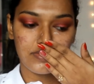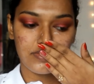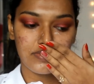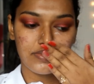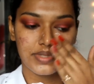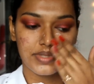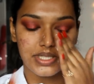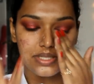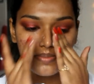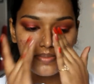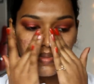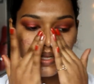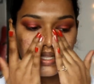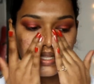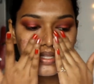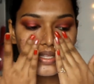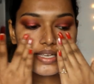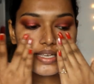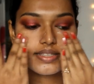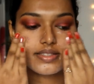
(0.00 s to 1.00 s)

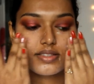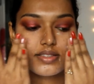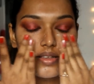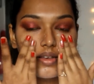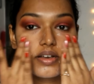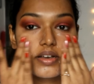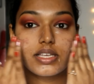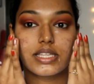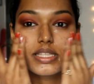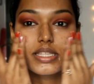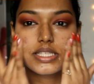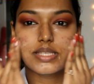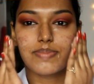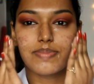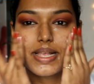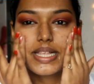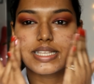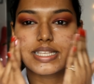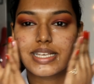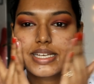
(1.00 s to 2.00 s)
It
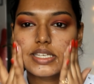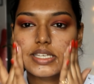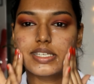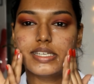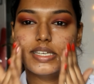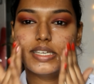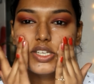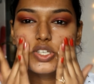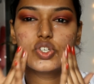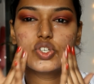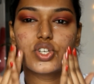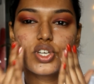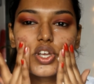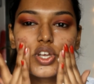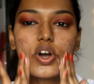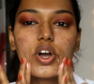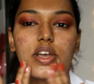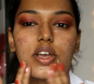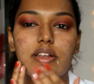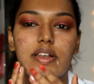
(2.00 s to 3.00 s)
smells like tea tree
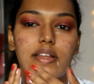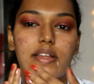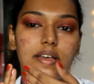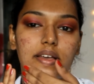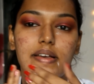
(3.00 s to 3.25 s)
oil.